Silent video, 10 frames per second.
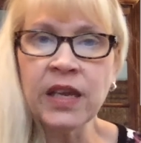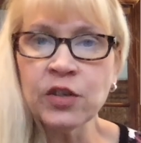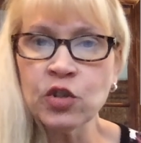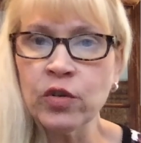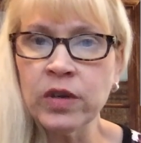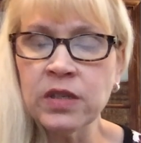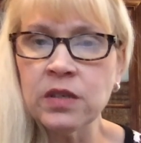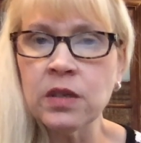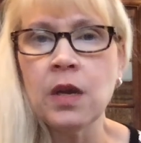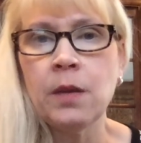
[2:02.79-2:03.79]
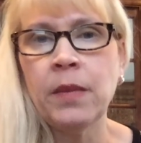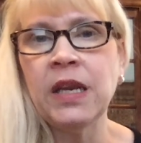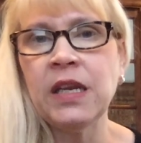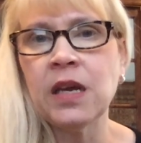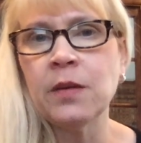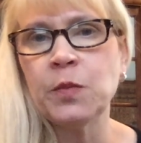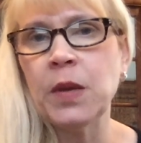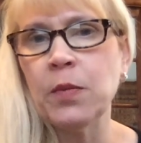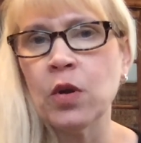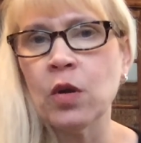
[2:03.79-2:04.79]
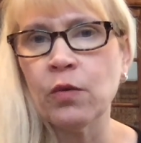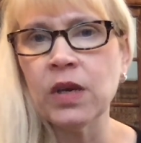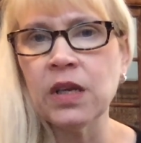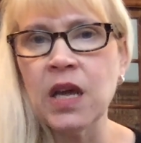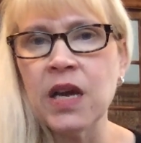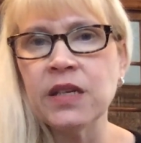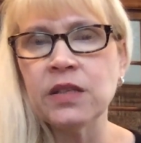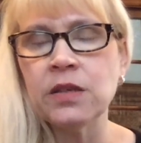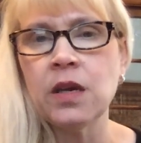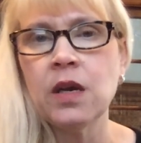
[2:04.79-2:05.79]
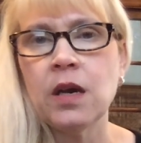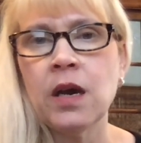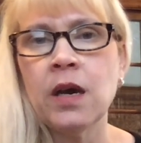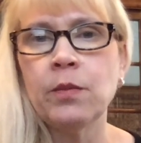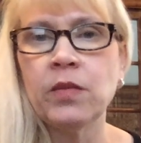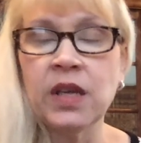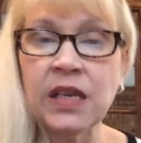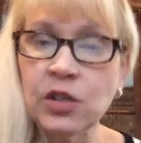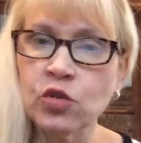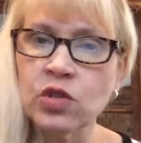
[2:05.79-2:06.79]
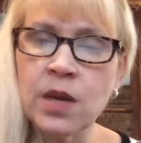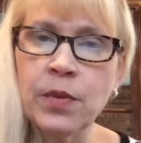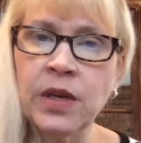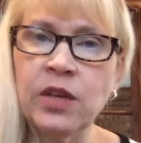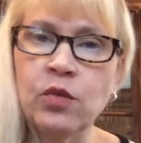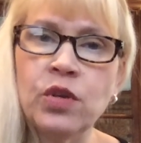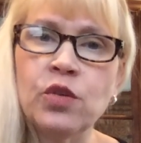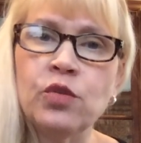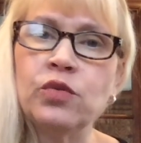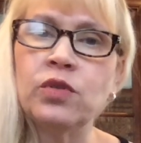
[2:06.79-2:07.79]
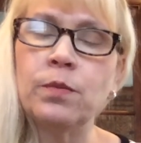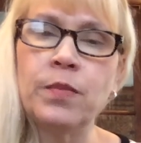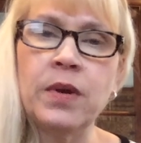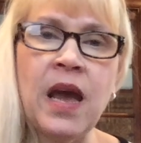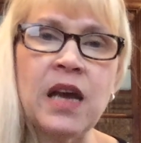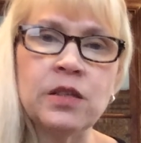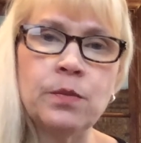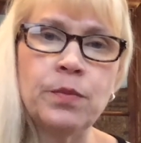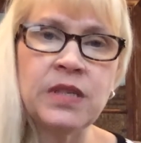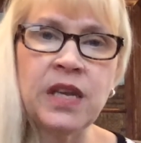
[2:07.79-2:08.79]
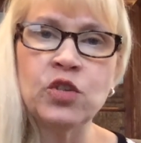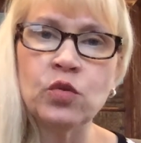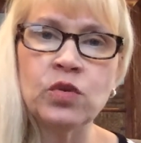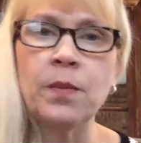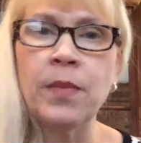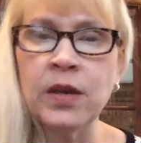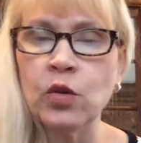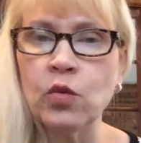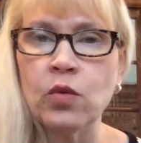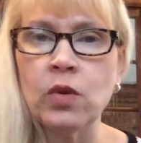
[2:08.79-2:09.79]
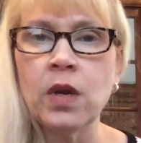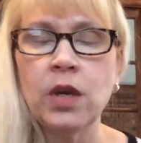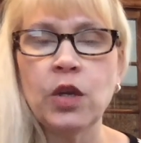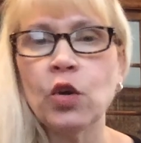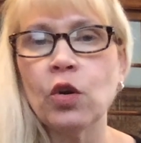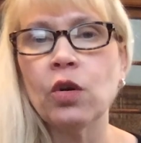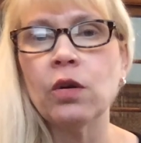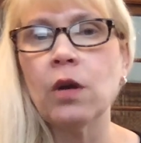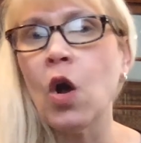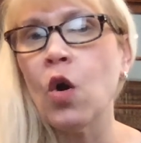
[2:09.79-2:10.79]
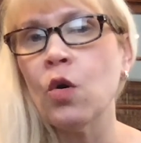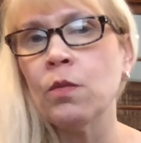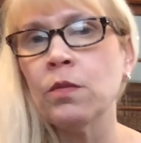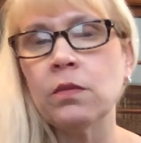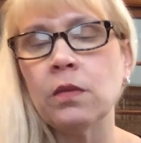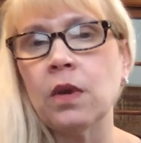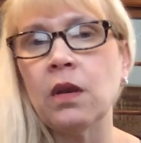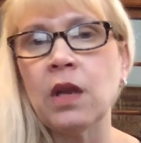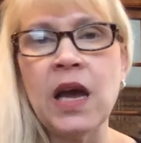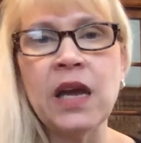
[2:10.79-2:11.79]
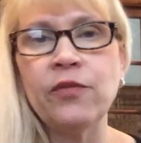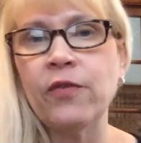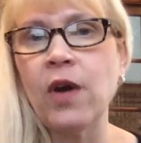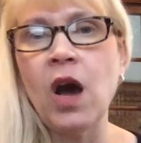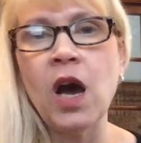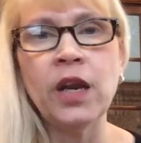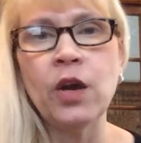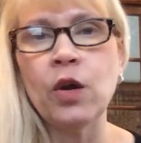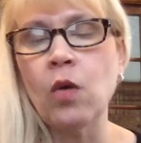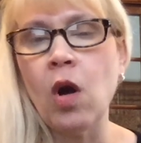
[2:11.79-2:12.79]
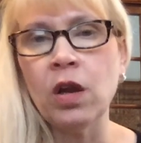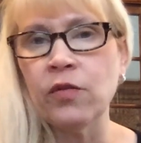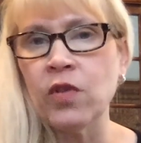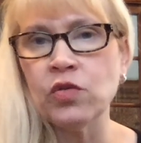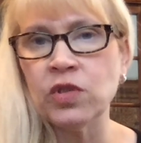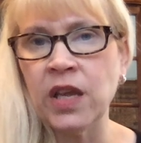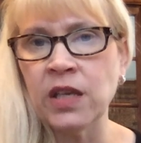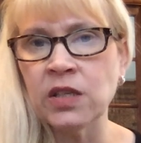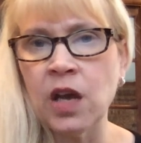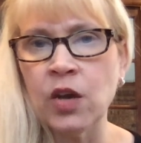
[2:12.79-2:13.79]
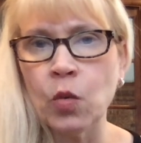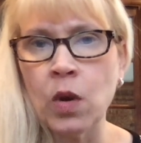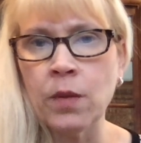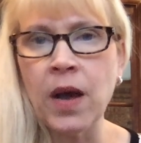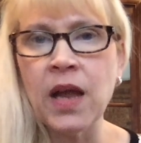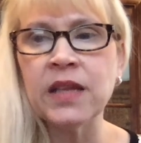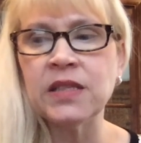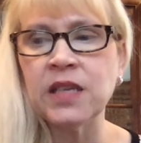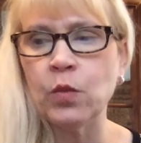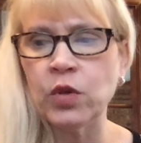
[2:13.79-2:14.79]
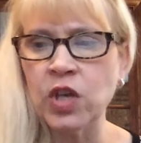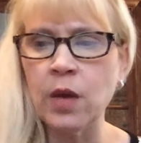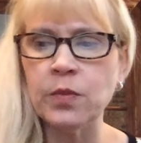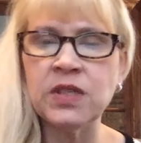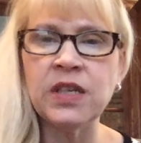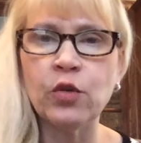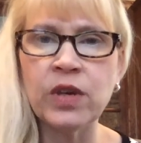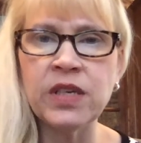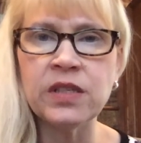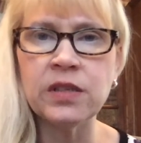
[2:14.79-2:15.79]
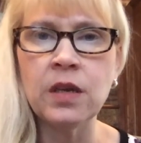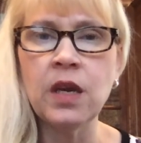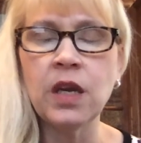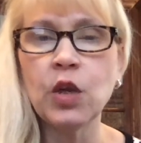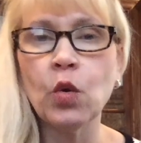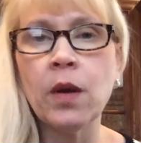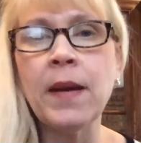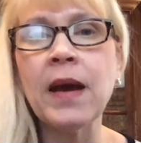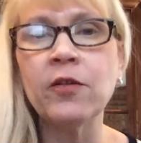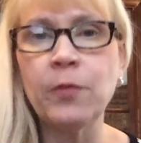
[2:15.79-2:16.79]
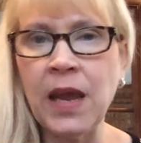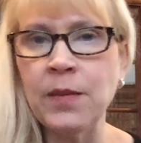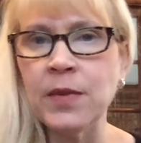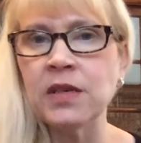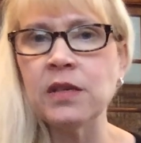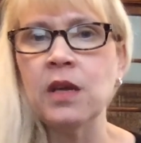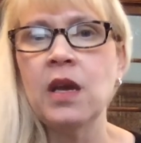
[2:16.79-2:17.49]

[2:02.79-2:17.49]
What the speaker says: insurance. Many times people don't realize the insurance company you use has potential to bundle your home, life, auto, all of those things under one policy, which helps decrease your amount of payment,